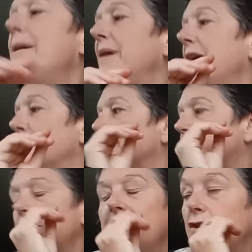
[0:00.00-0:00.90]
There we go.
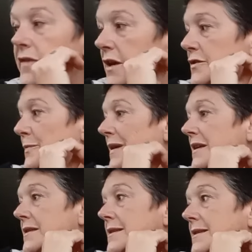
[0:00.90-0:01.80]
So we got those
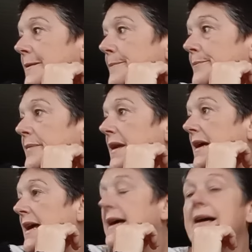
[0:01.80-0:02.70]
bits.
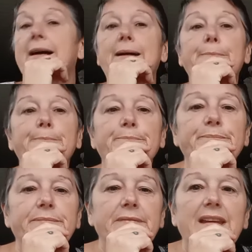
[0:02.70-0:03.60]
Um,
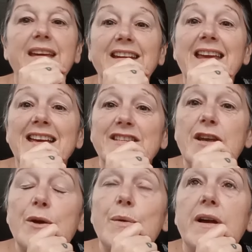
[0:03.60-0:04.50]
yeah,
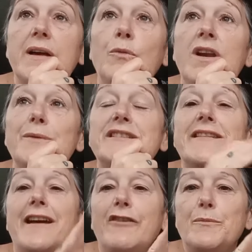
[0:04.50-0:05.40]
so and um, while I was in
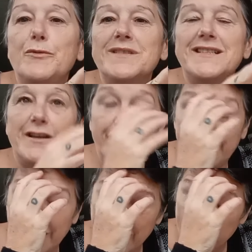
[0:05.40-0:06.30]
there, I bought myself
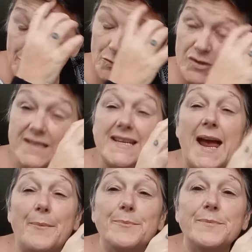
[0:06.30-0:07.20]
a couple more
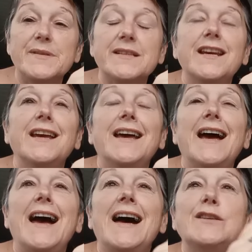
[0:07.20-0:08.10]
stamps
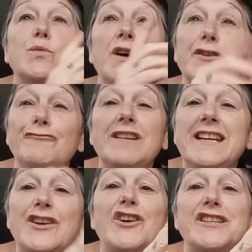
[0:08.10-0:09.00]
and one a
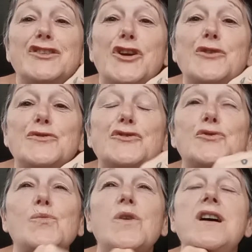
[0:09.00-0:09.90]
really nice
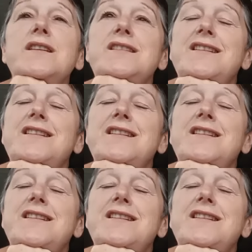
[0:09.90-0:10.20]
toadstool one.